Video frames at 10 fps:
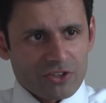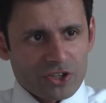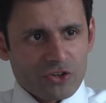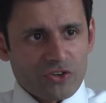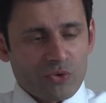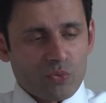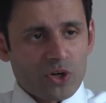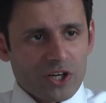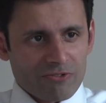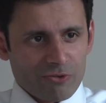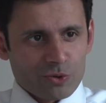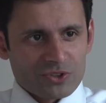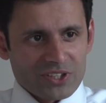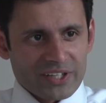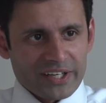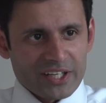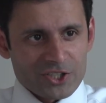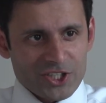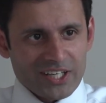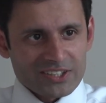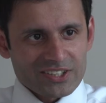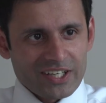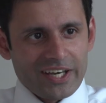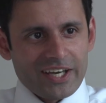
the current workforce in the NHS